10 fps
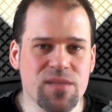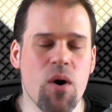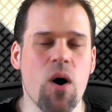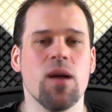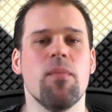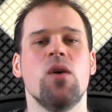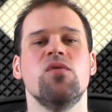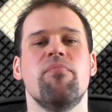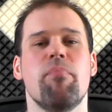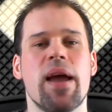small
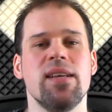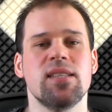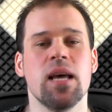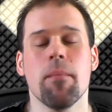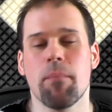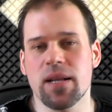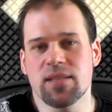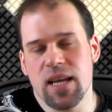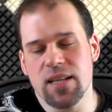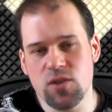amount of bass,
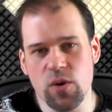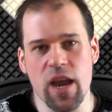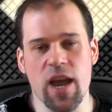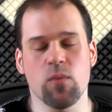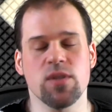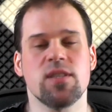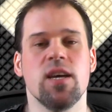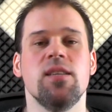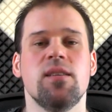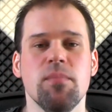but that's okay, I would
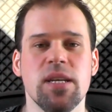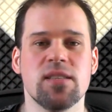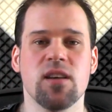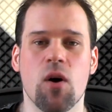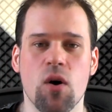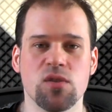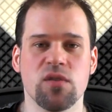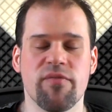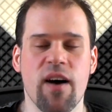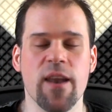say. The mids are
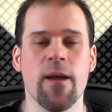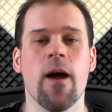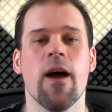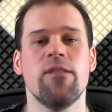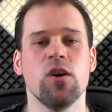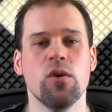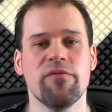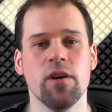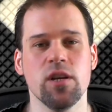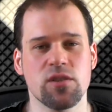also fine, and the
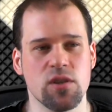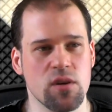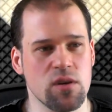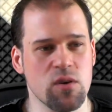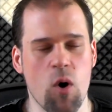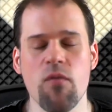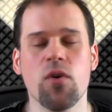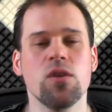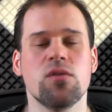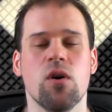good thing is the
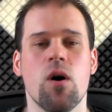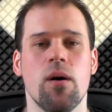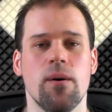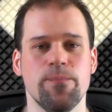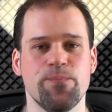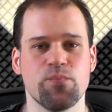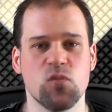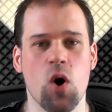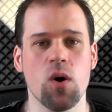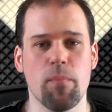overall um,
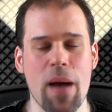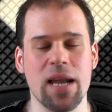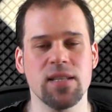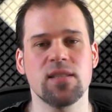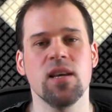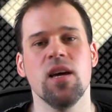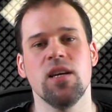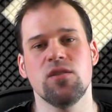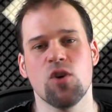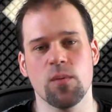tonal balance
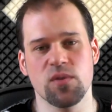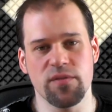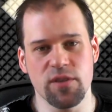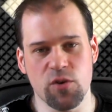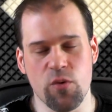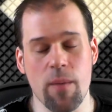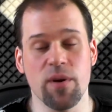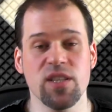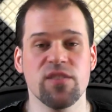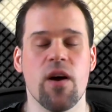in terms of the
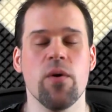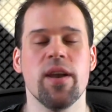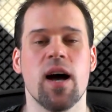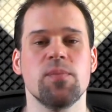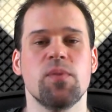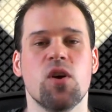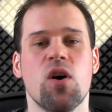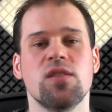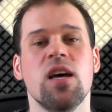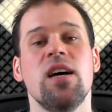treble is very nice
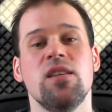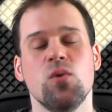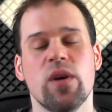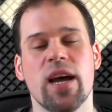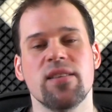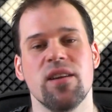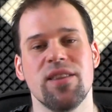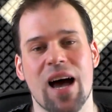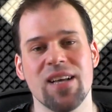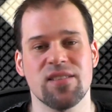because you get a
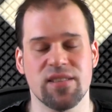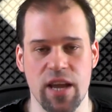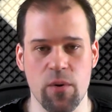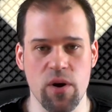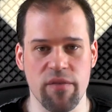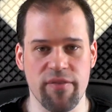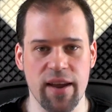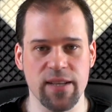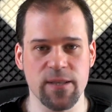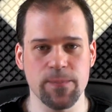nice stereo
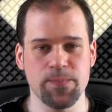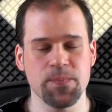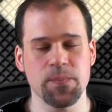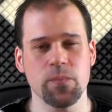effect